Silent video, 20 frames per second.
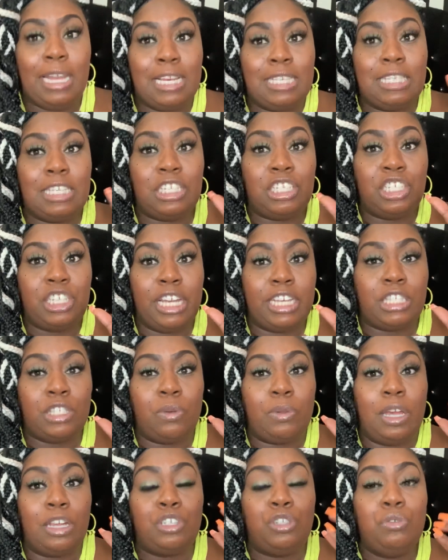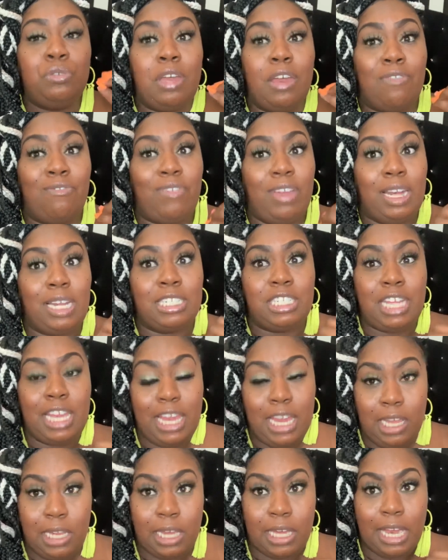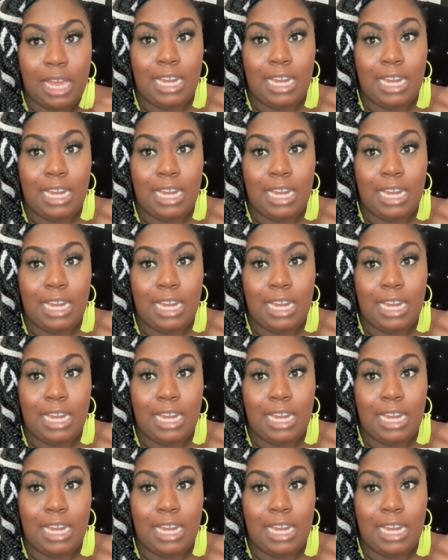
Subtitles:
This is just so that you can finish healing.